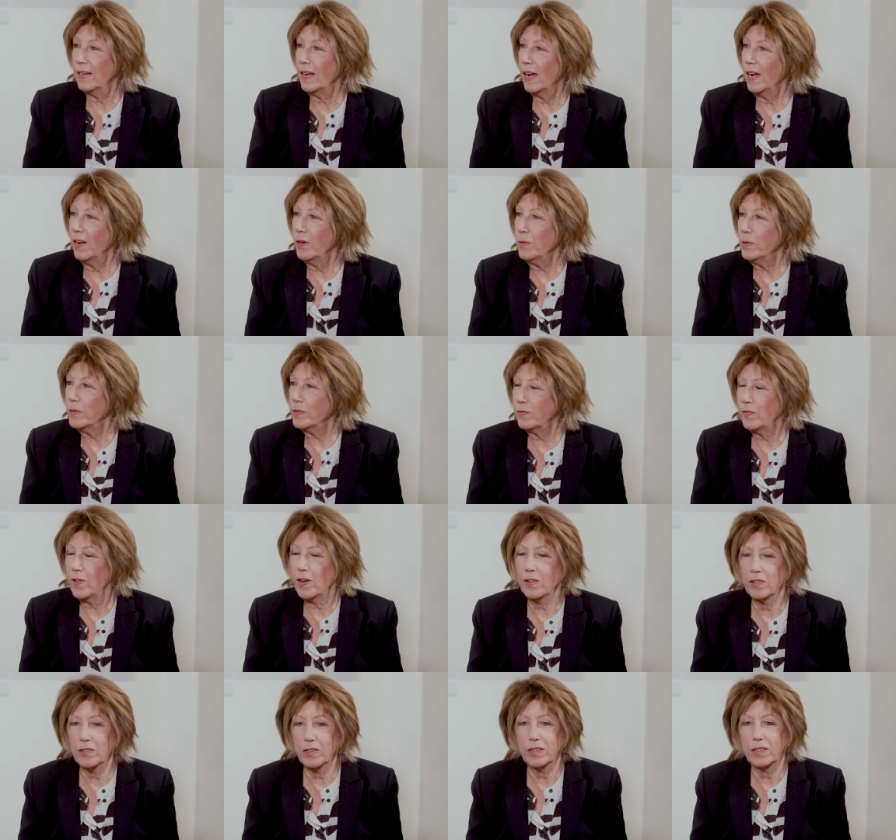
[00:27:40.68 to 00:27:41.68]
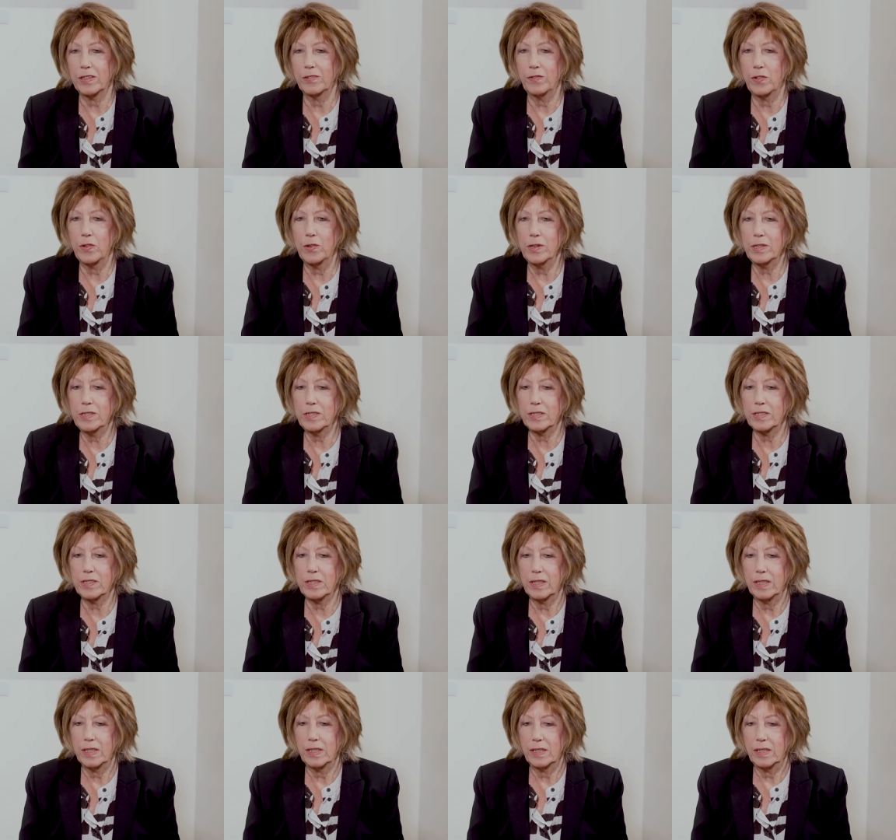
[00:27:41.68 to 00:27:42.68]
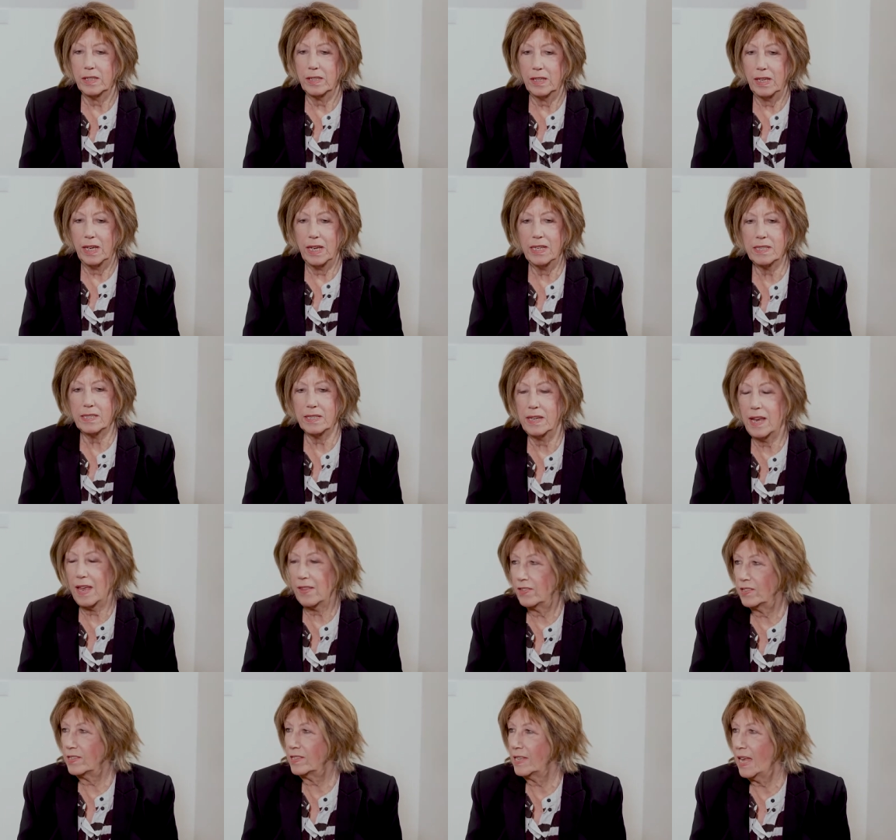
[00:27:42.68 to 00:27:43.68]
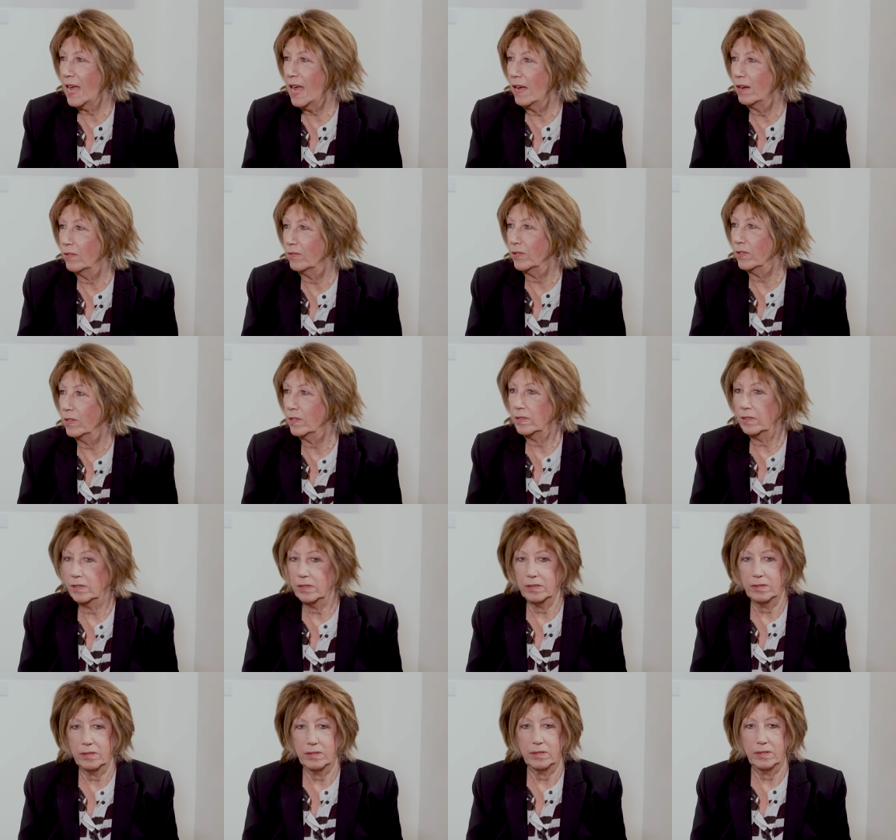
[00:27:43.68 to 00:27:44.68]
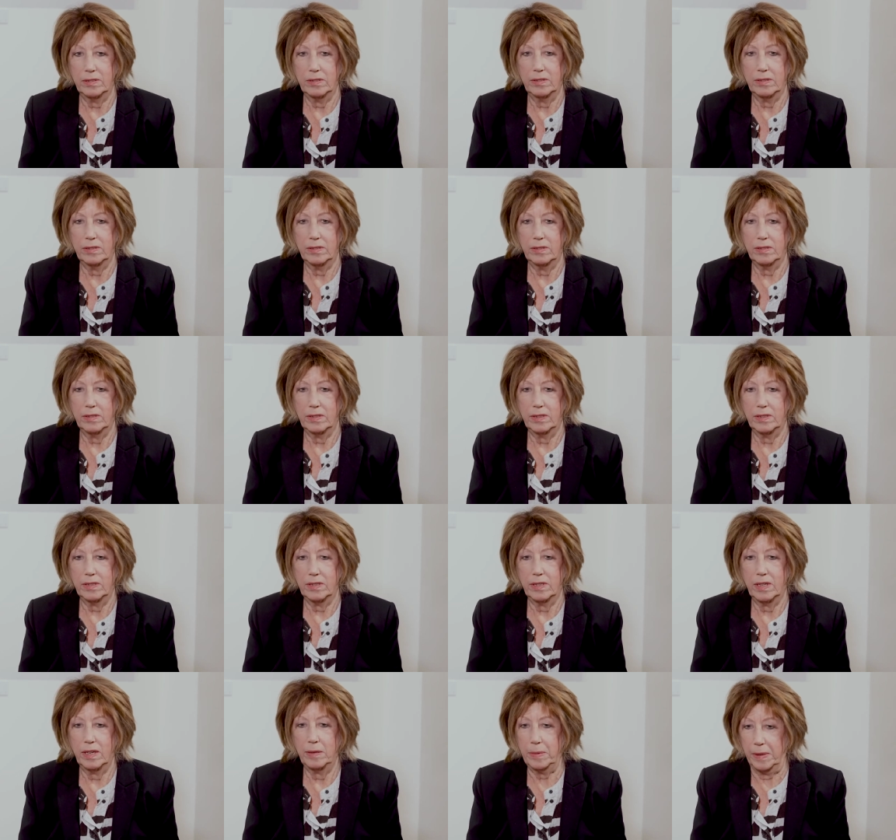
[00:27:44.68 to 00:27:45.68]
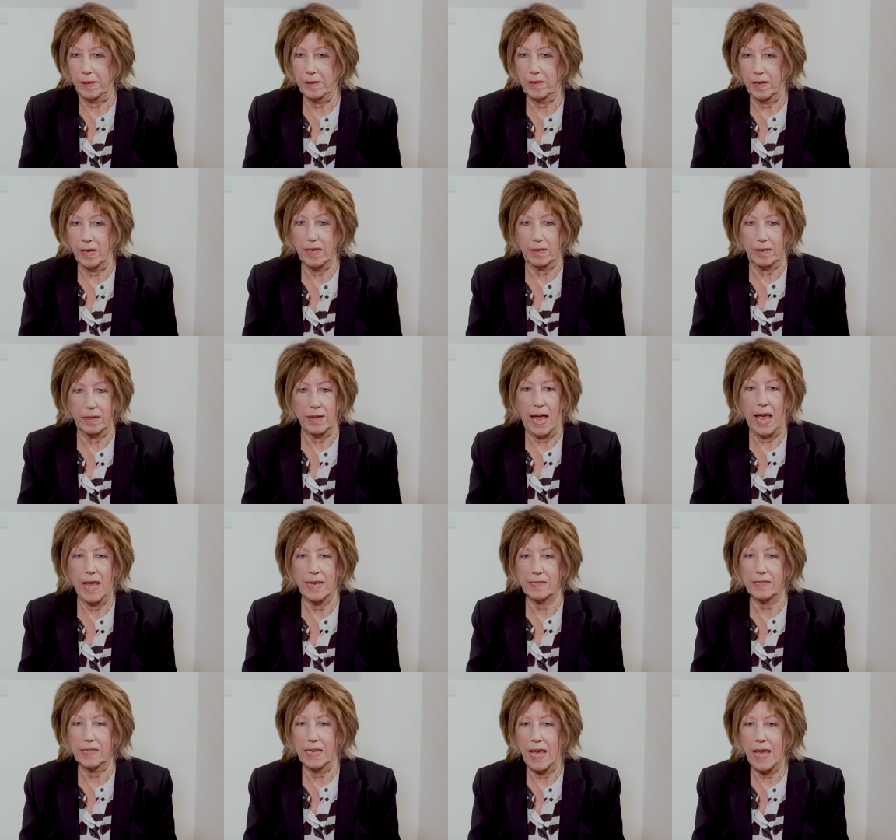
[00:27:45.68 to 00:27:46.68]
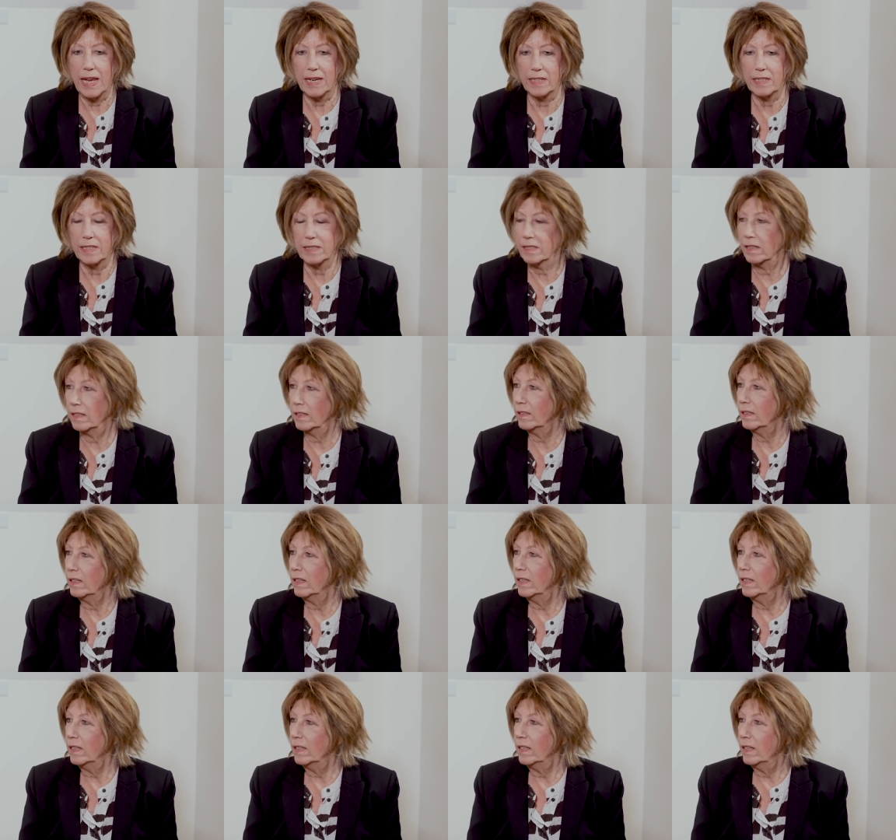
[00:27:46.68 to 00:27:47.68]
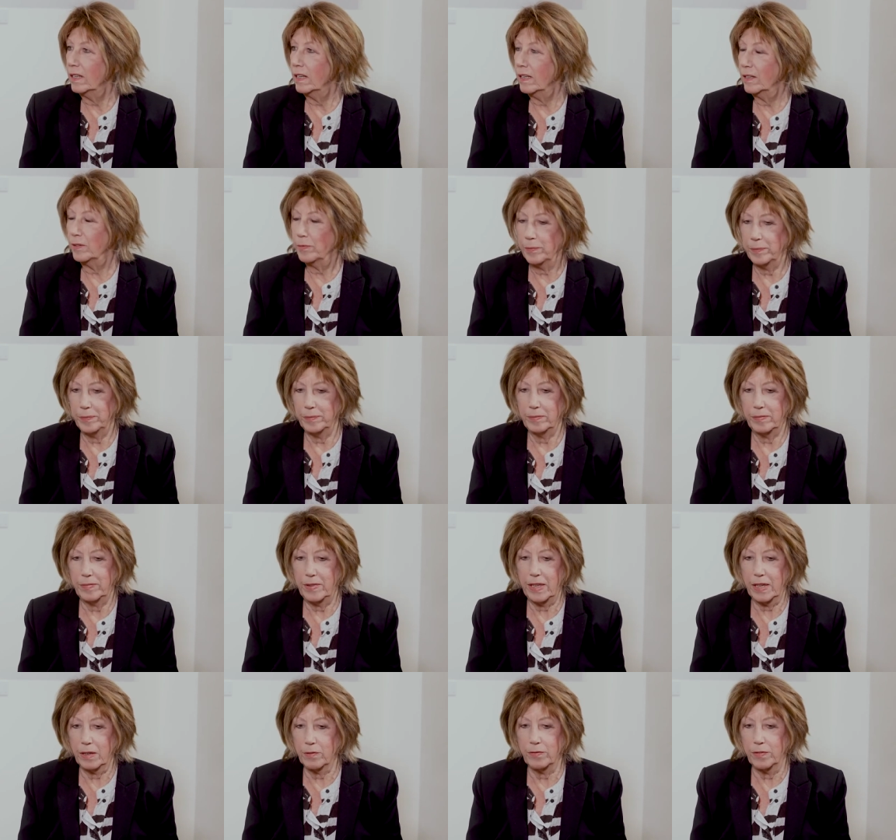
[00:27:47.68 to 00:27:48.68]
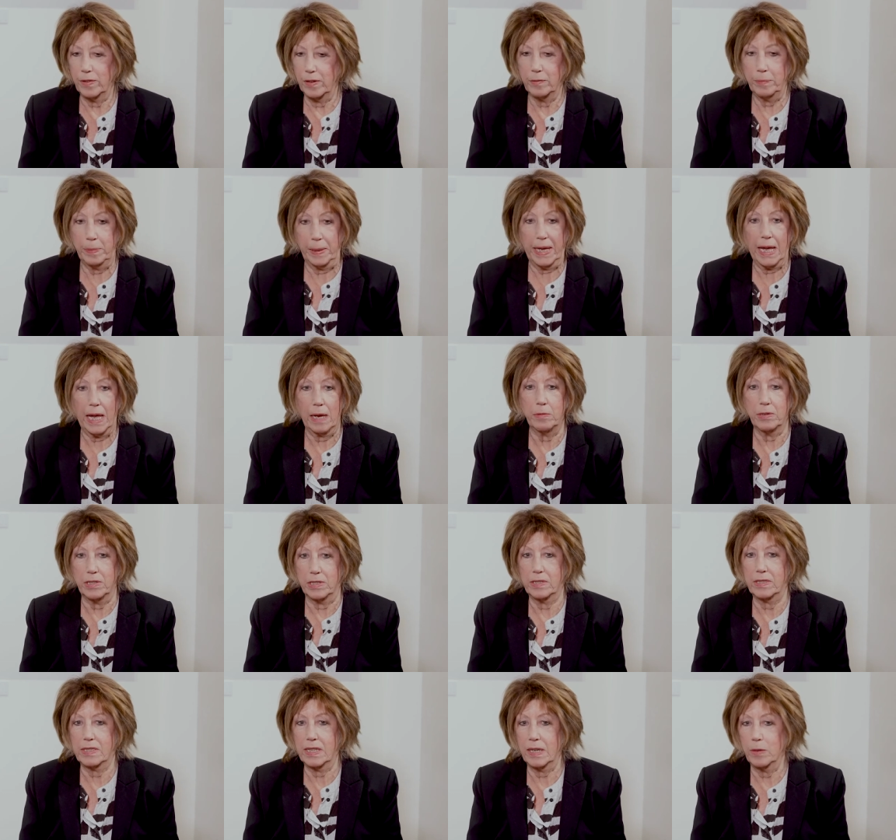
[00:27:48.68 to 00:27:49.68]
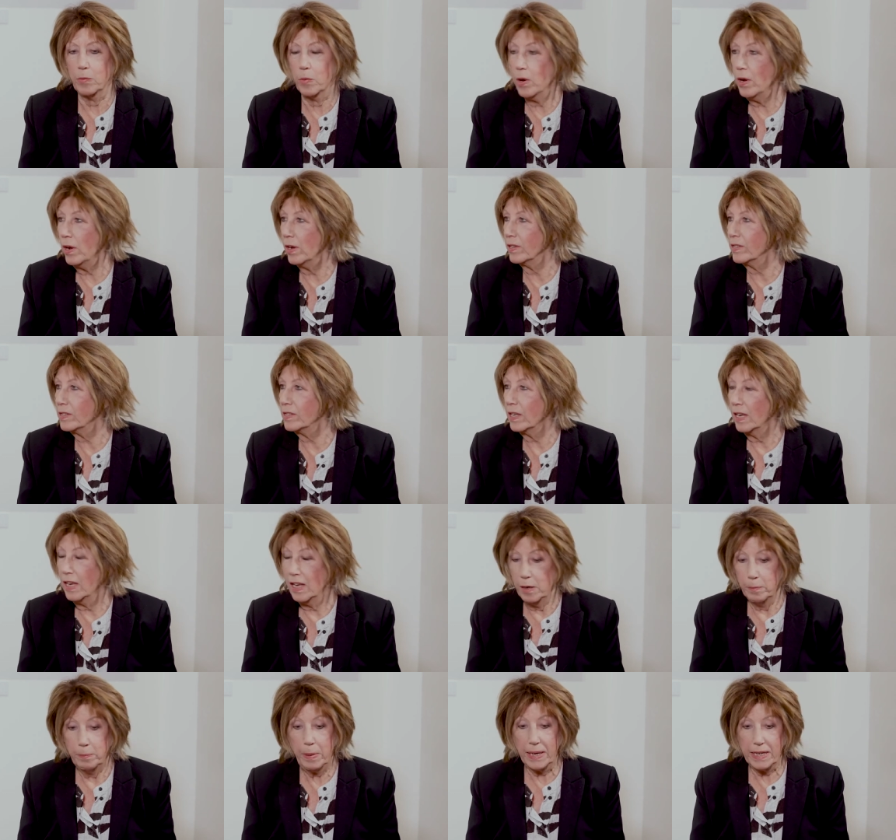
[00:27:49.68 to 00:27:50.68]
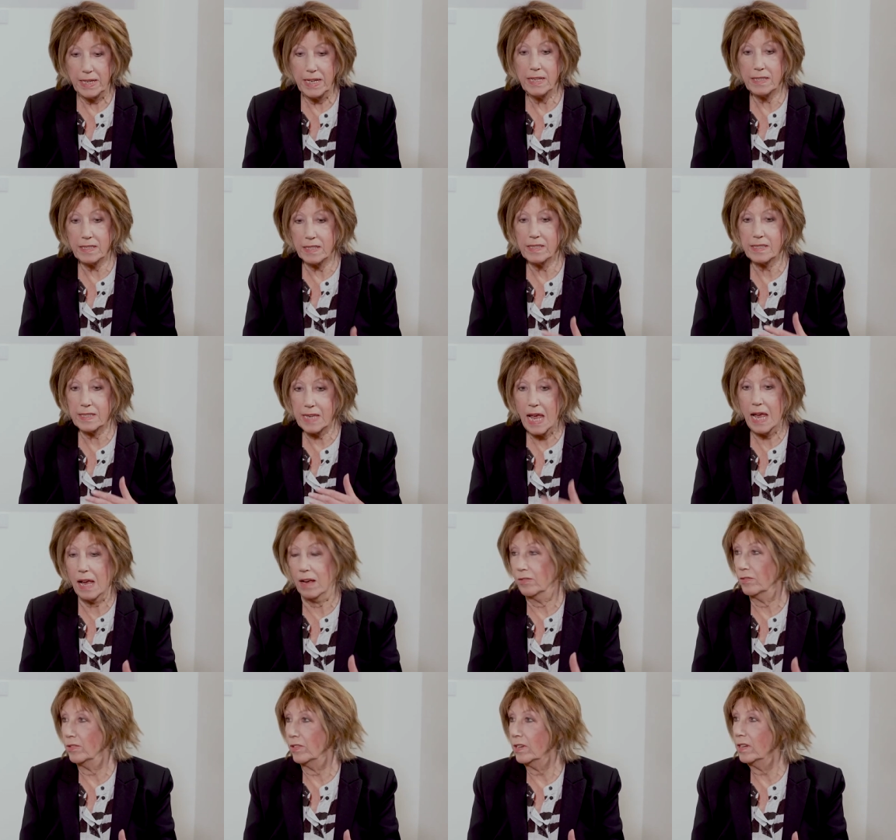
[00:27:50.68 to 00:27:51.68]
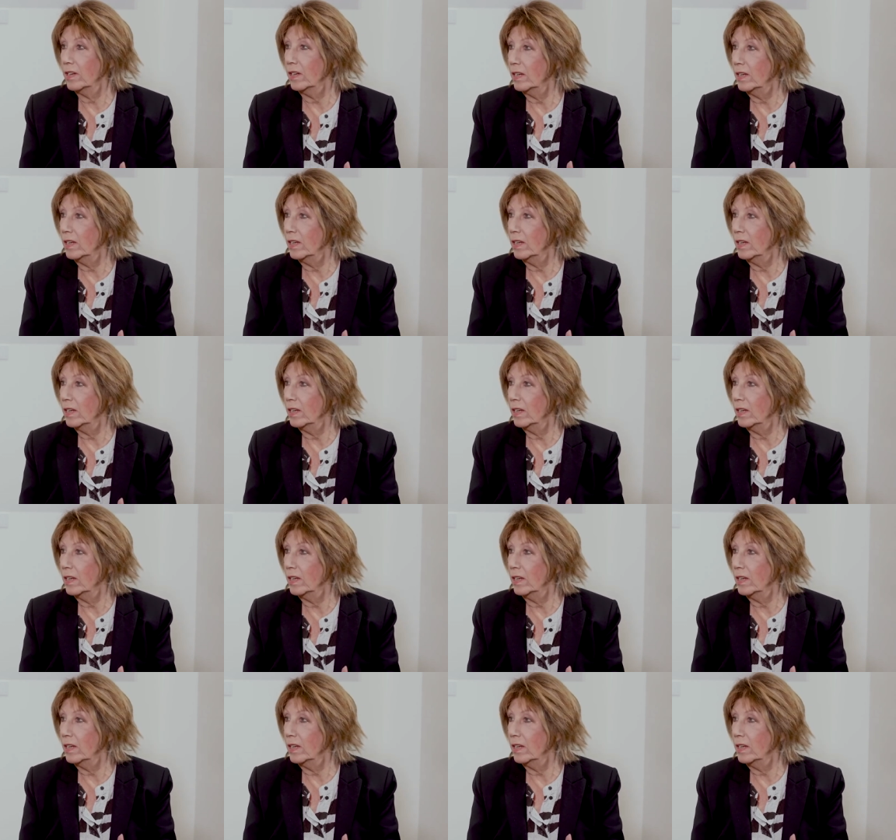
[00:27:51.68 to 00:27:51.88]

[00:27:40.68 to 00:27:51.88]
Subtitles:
I always felt that the voice is another sound. I mean, it has the added thing of being able to sing words, but it is a sound.